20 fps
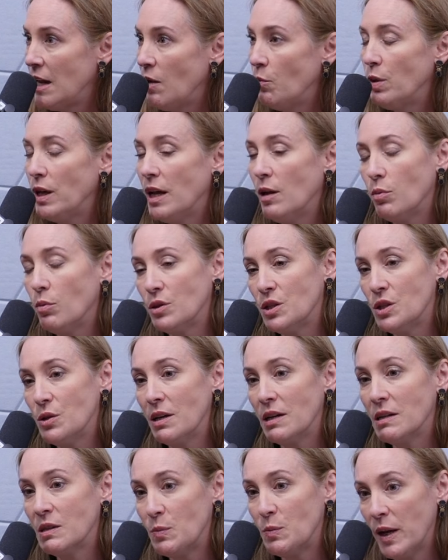and be able to
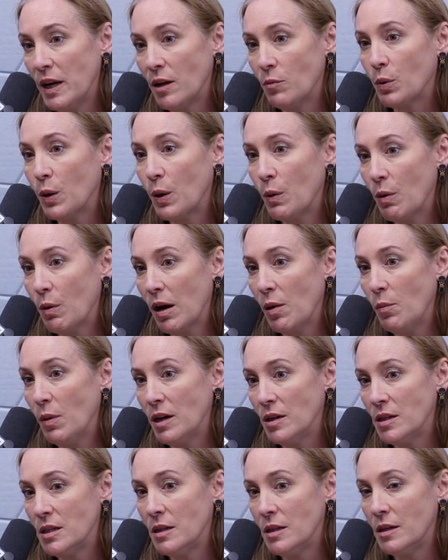expand
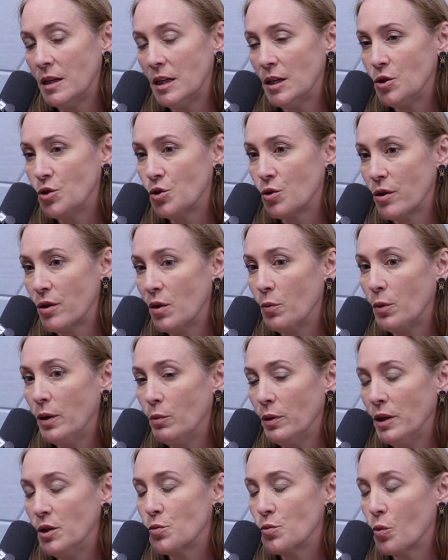programming to ensure that
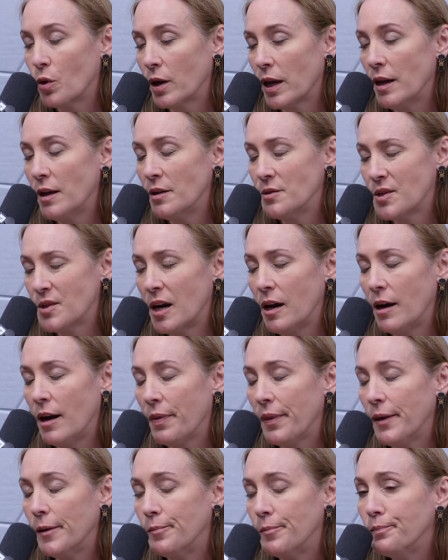we reach more kiddos that are
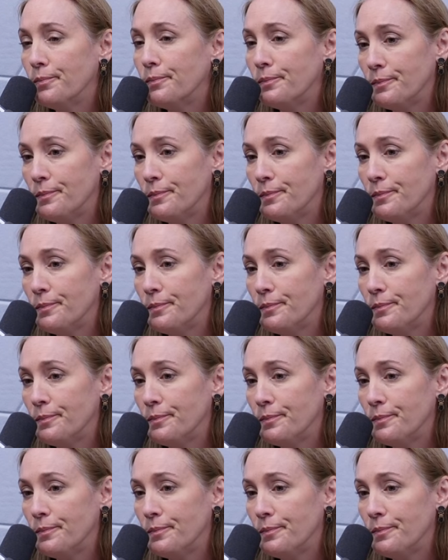out there.